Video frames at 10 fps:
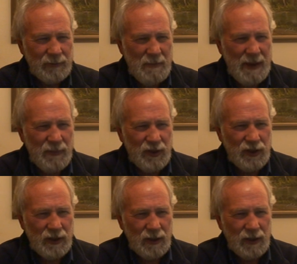
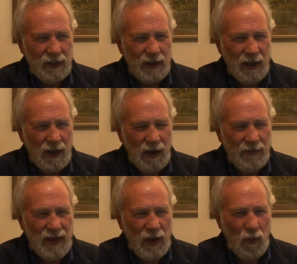members
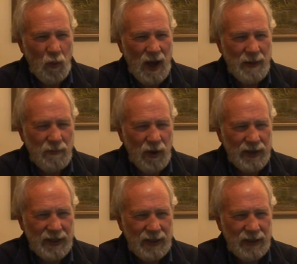of that one
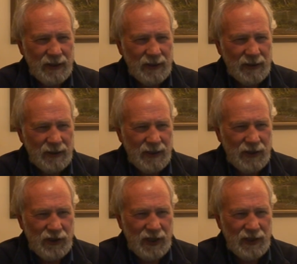body
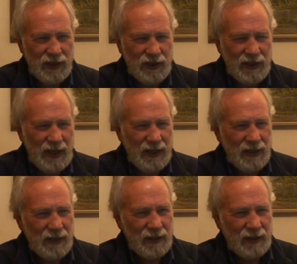that Jesus said,